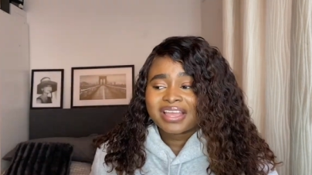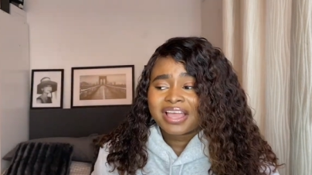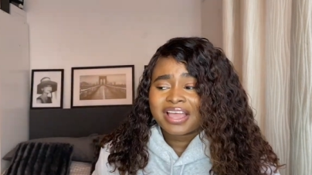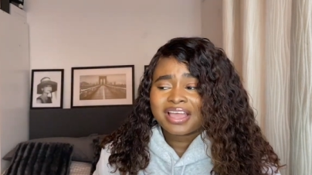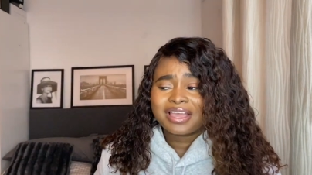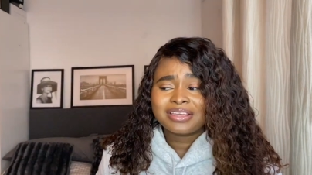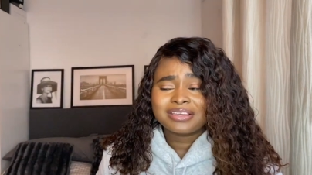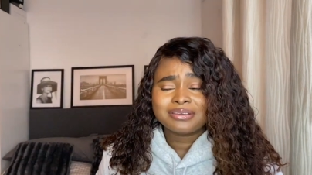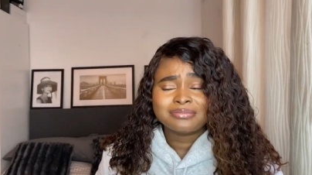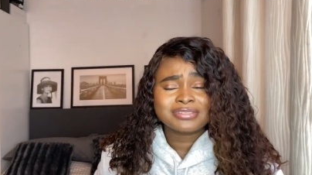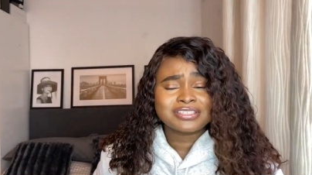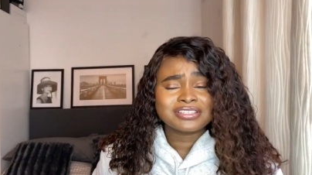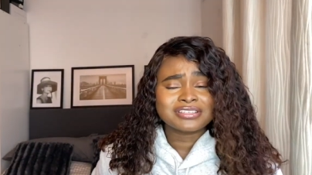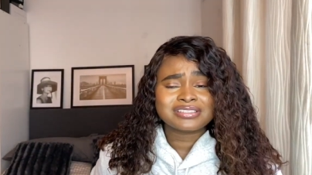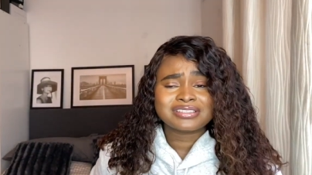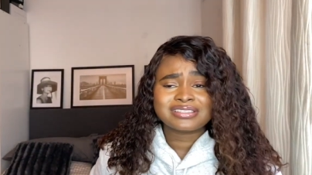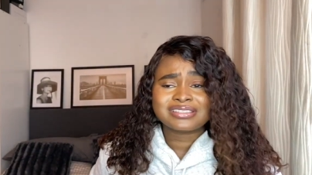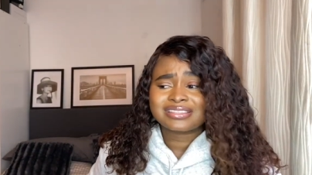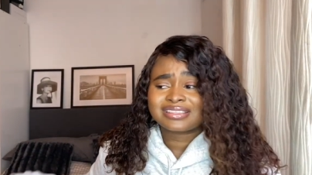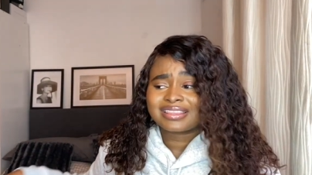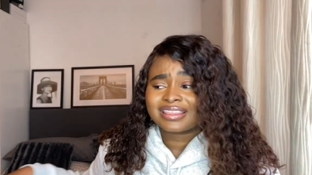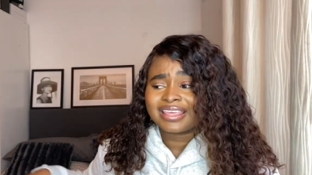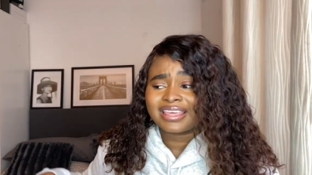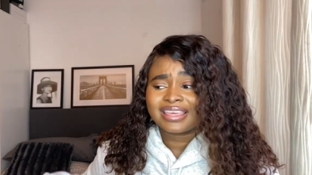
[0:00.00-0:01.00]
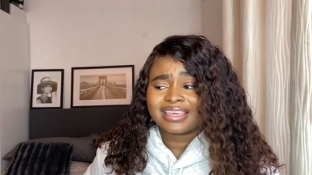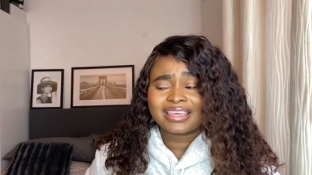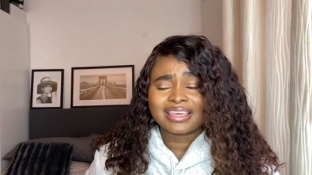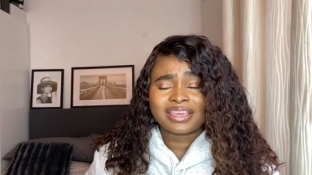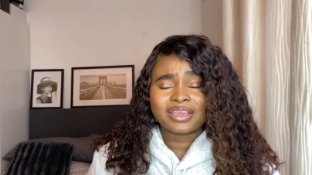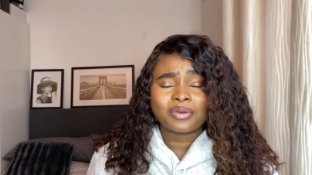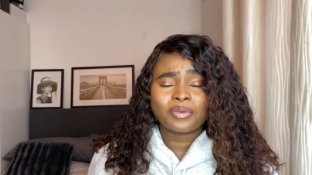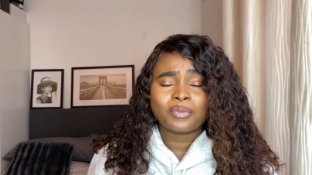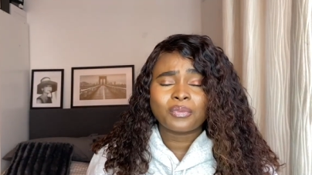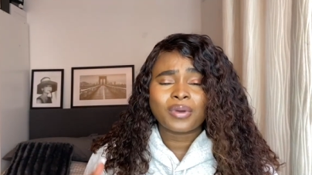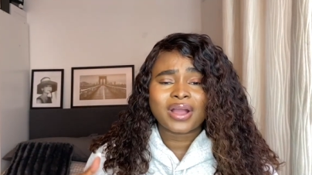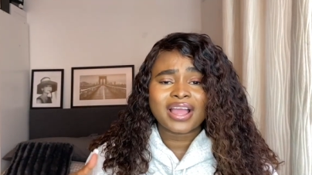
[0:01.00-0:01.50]
I'm just
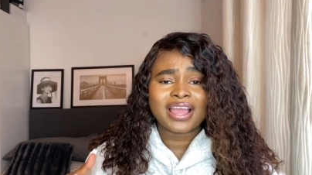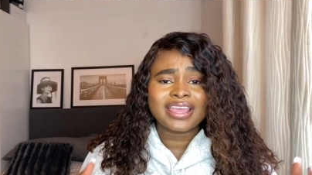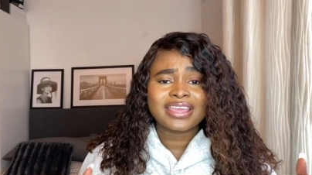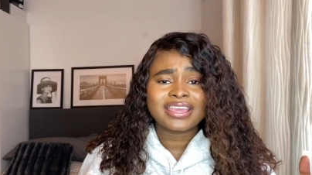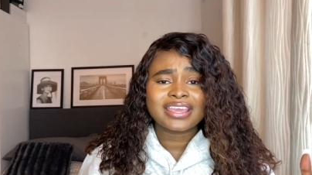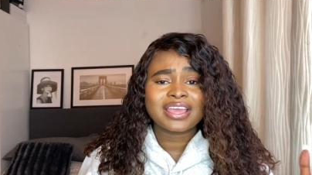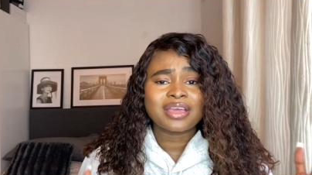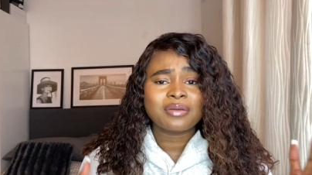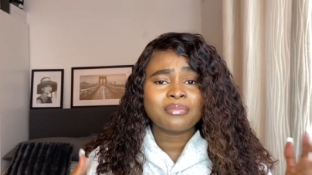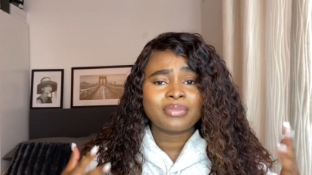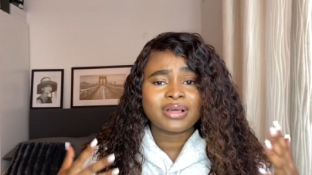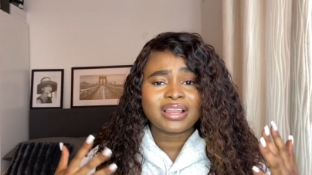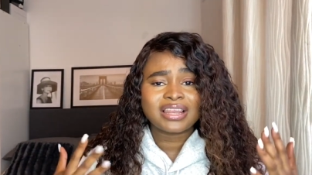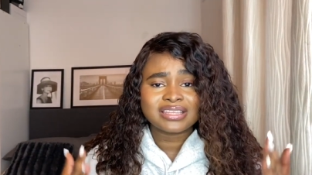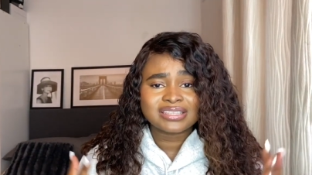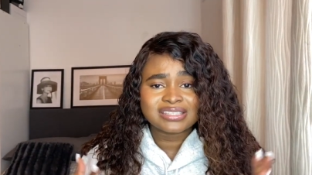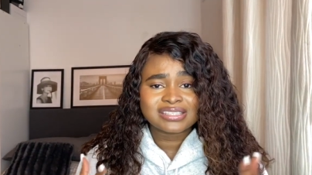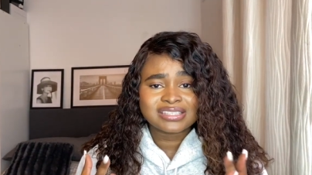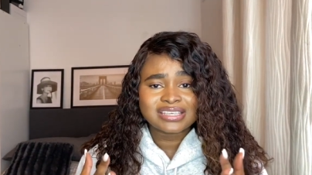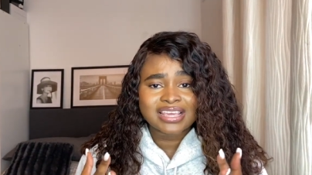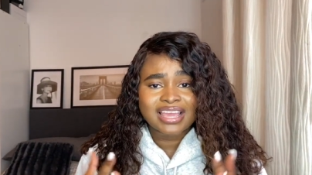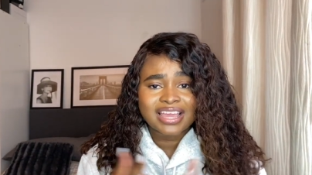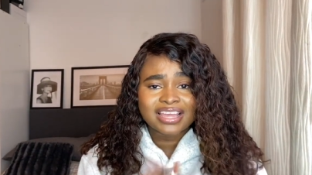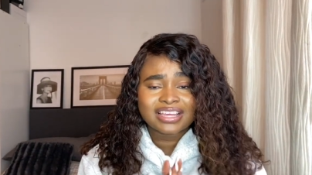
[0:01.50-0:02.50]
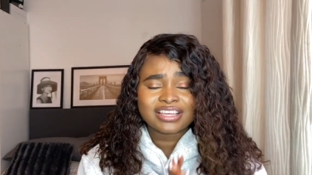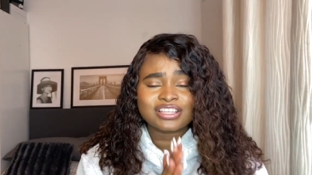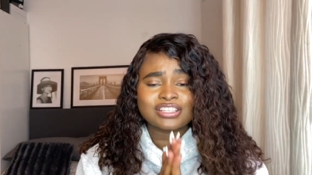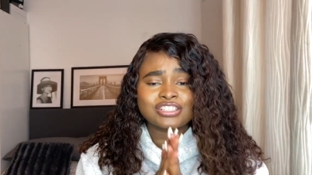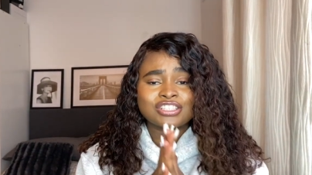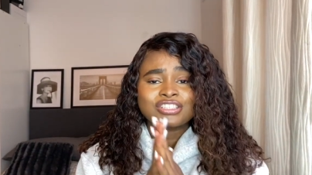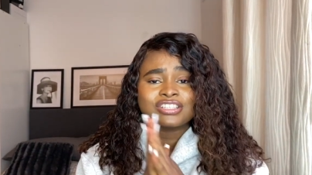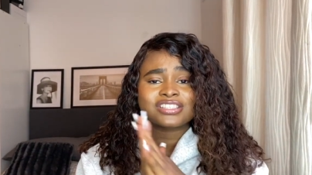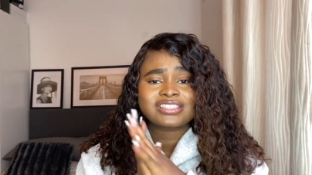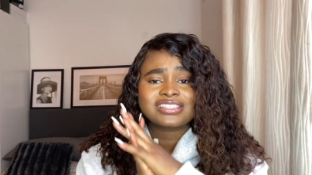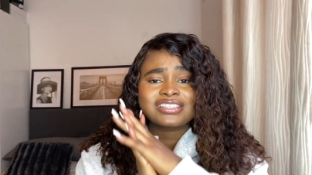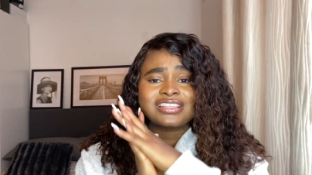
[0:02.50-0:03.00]
thinking, why can Balenciaga
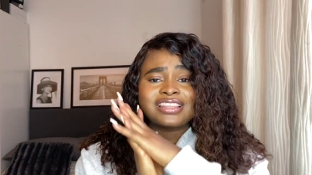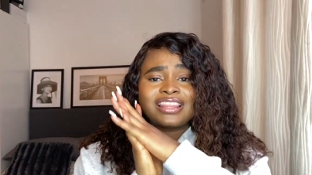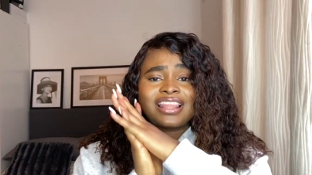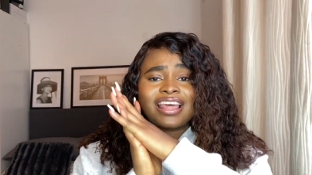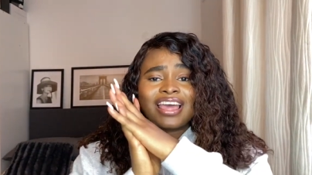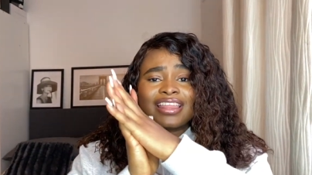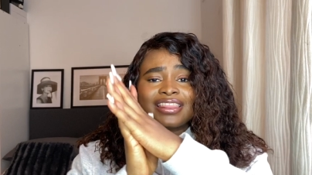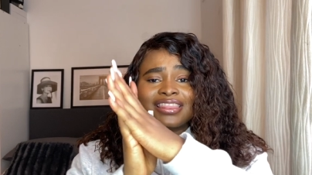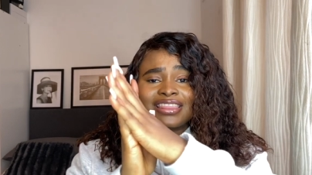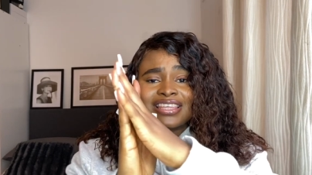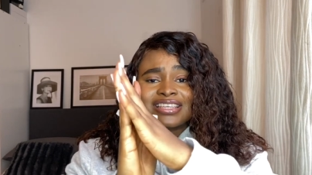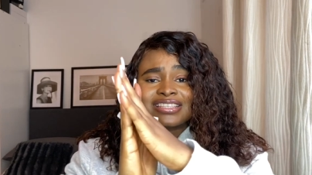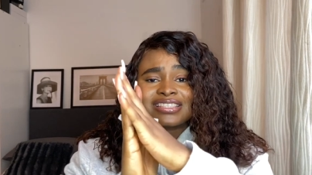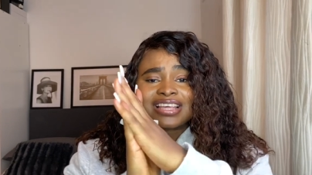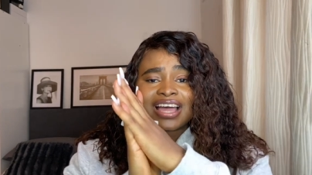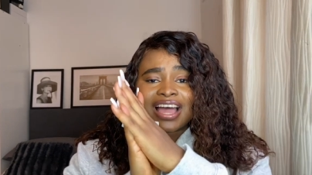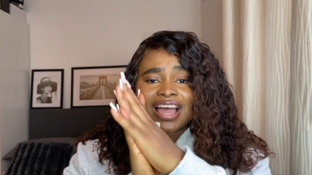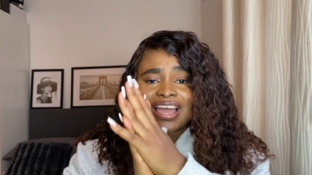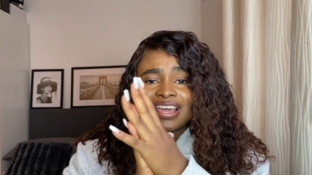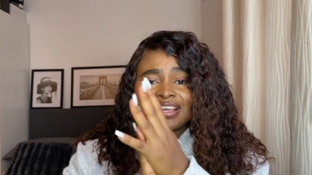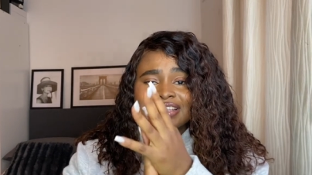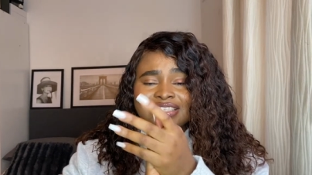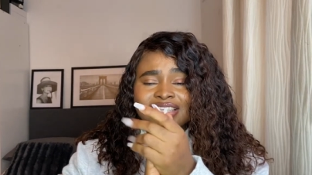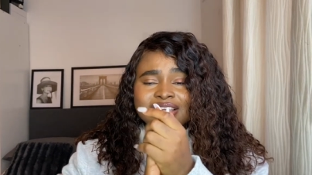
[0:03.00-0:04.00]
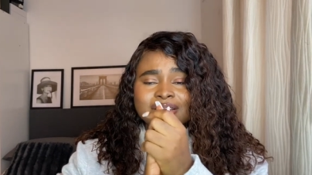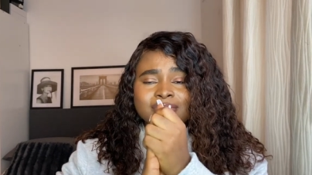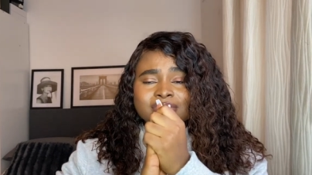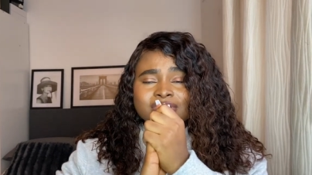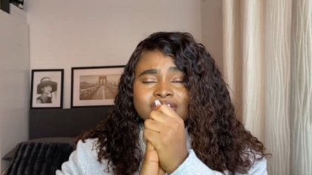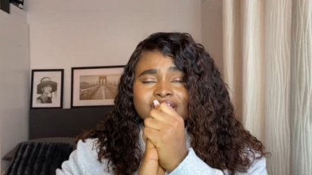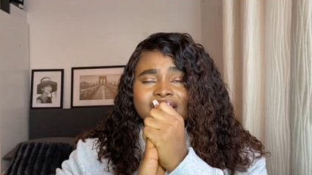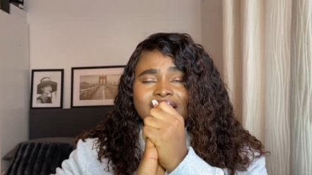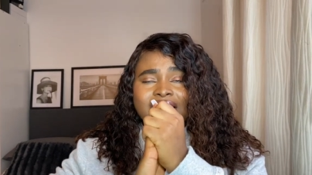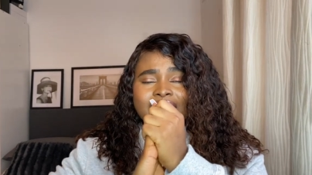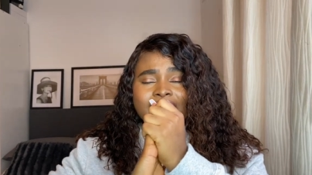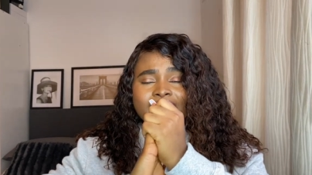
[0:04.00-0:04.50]
just let these
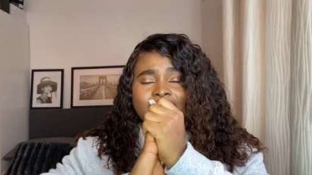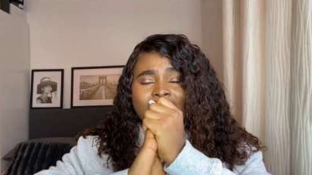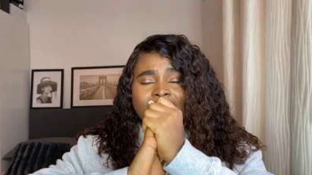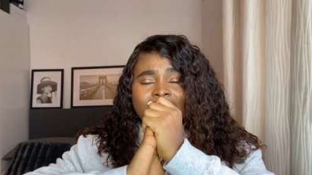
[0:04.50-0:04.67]
items, like,